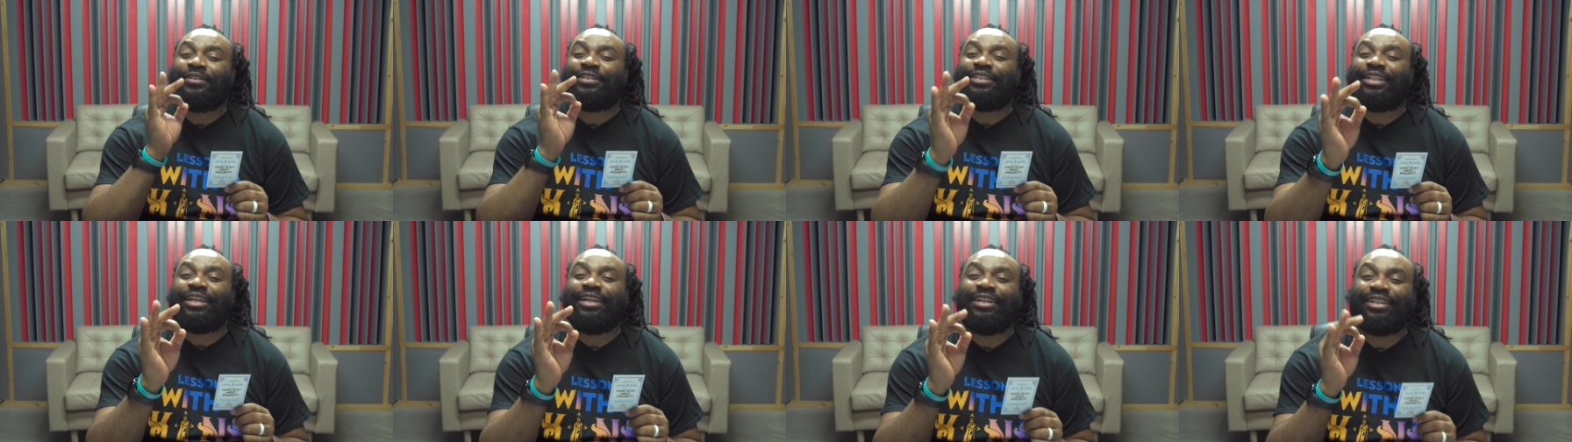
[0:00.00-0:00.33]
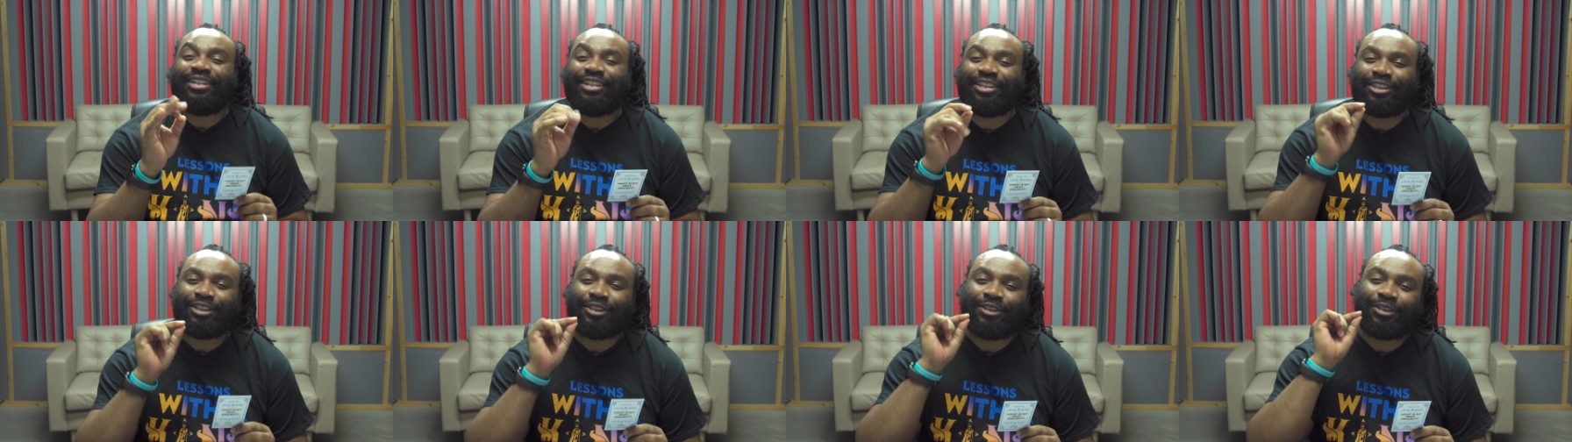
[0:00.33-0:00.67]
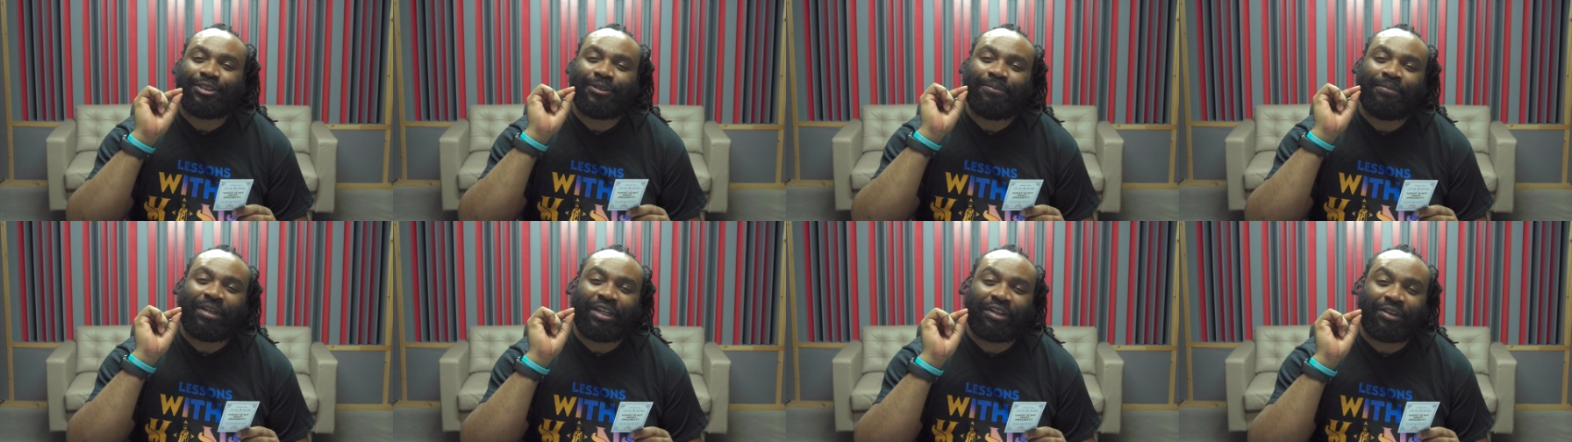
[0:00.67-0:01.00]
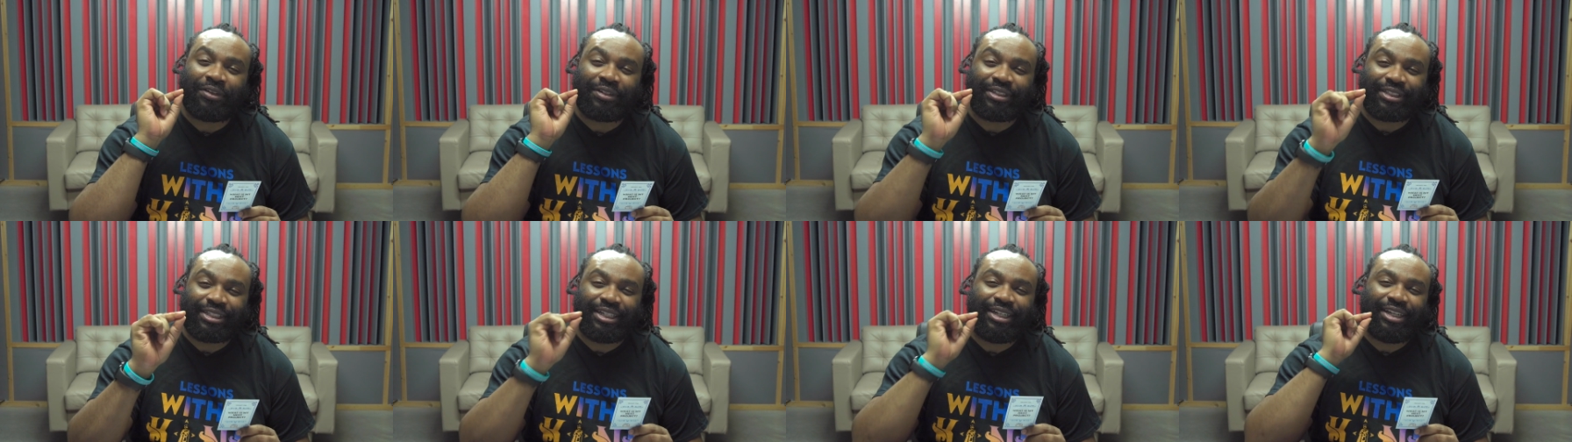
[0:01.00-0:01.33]
daily show to make your
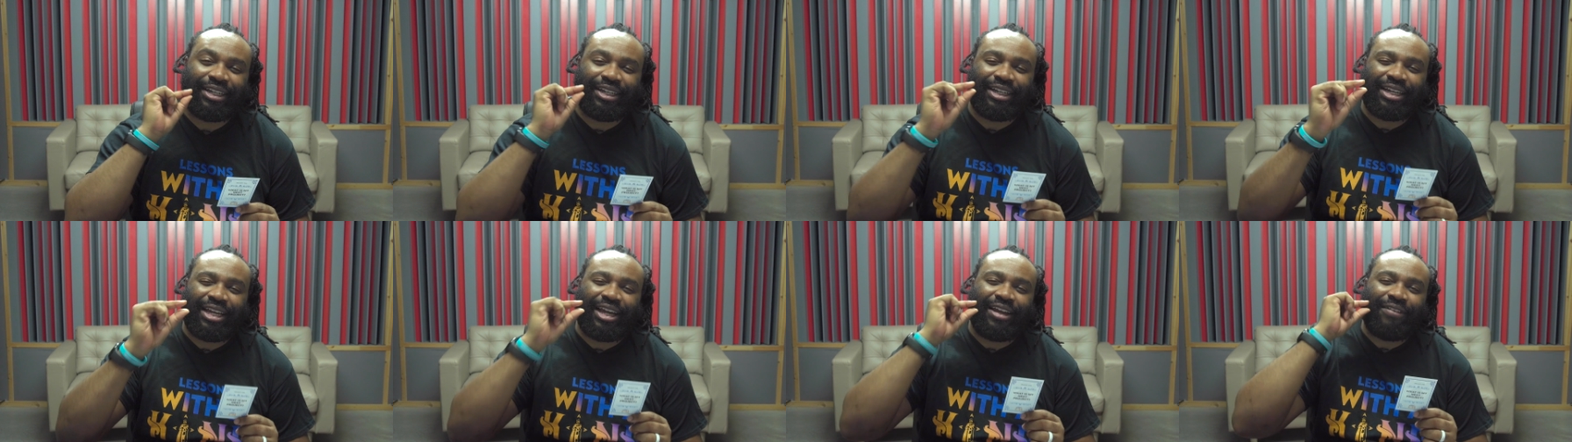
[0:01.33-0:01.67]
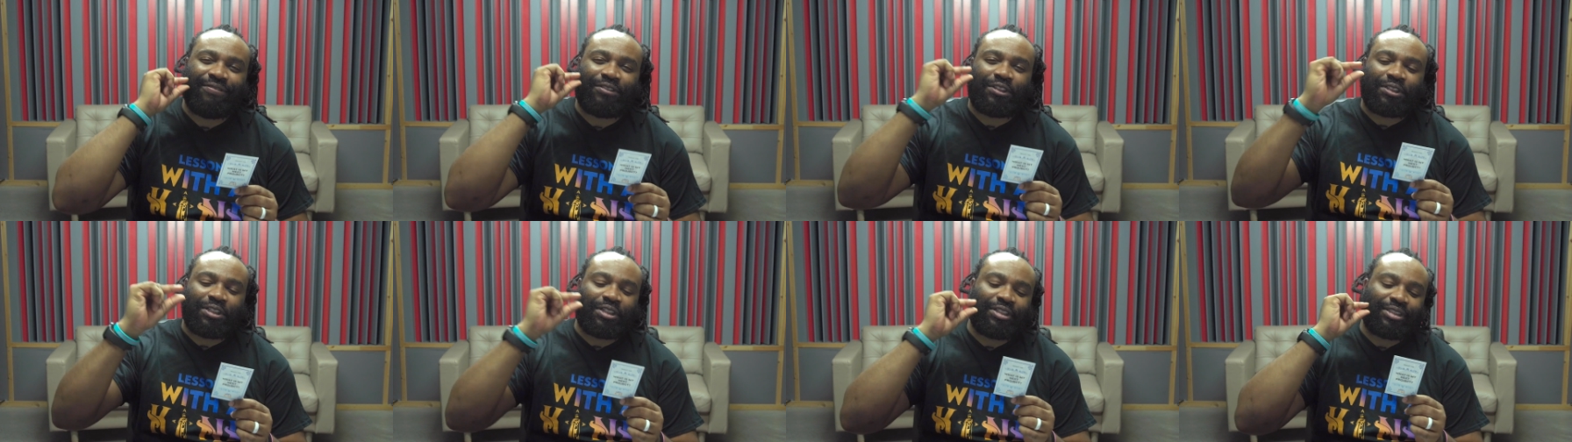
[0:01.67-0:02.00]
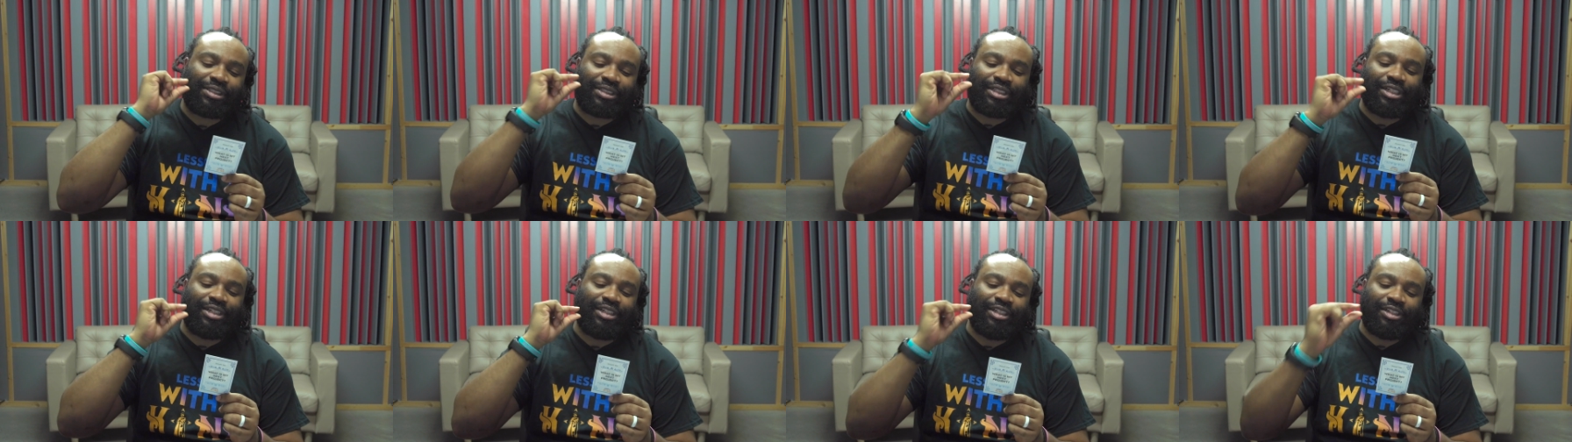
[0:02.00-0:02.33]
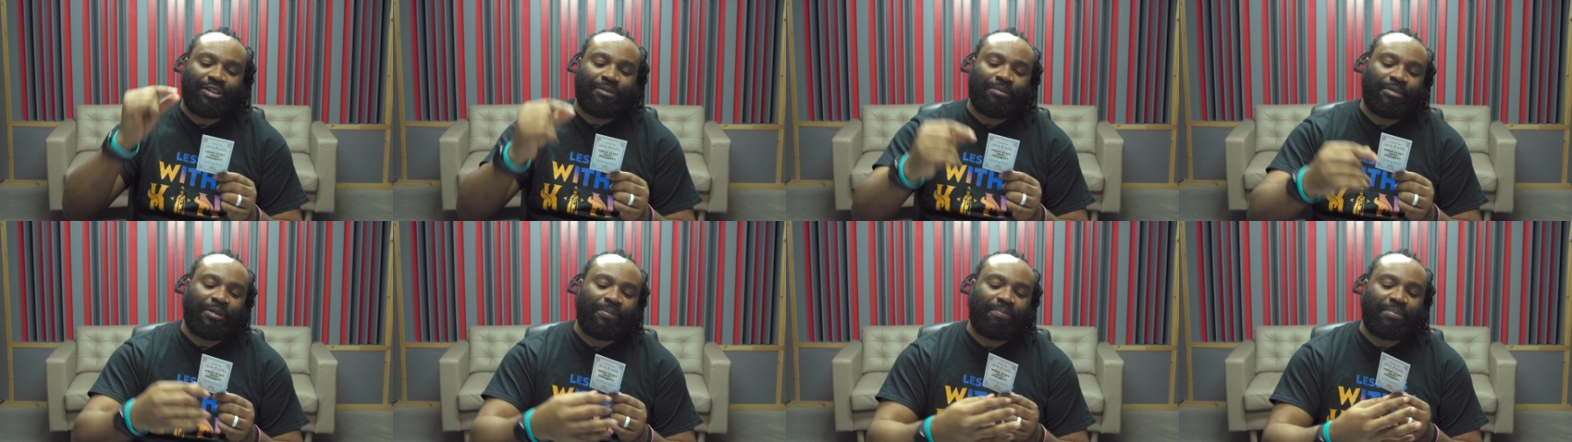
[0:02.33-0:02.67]
day life just a
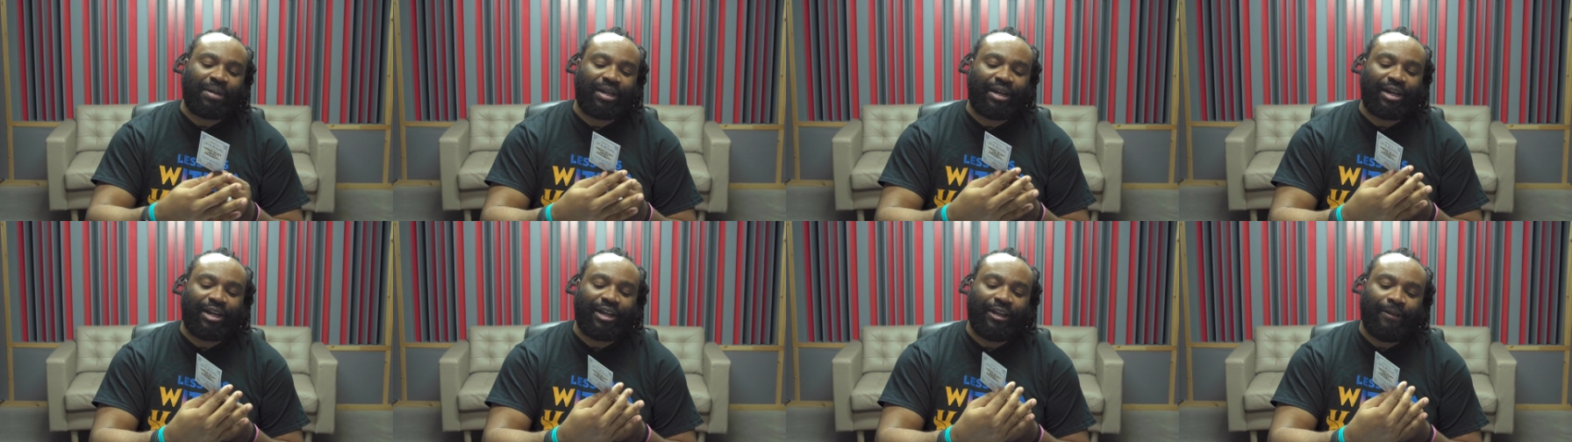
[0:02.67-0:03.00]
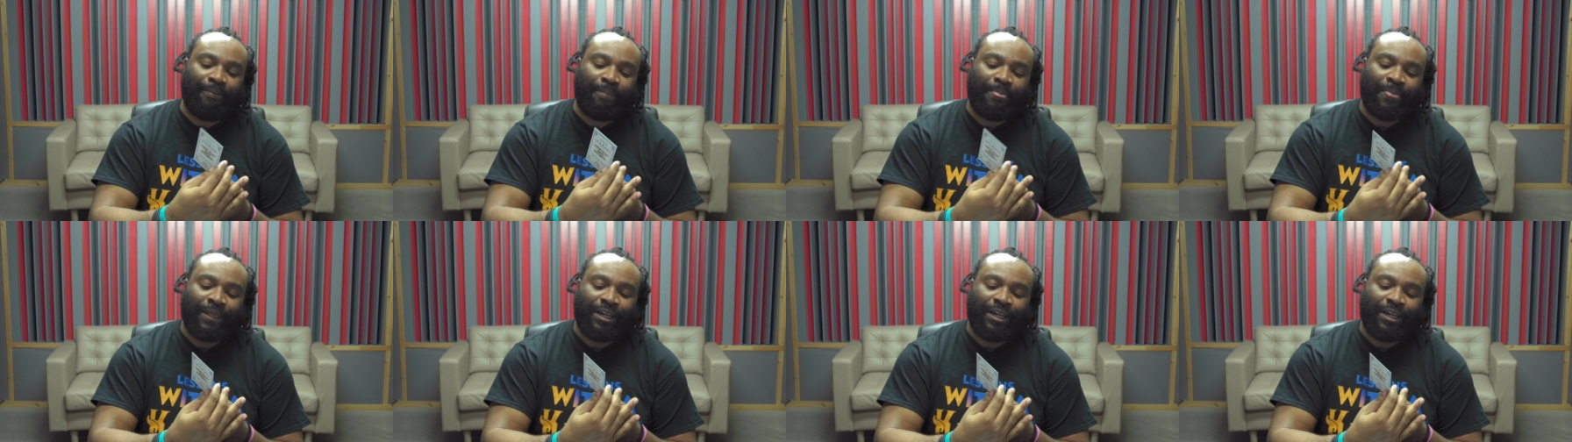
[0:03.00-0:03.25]
little bit better.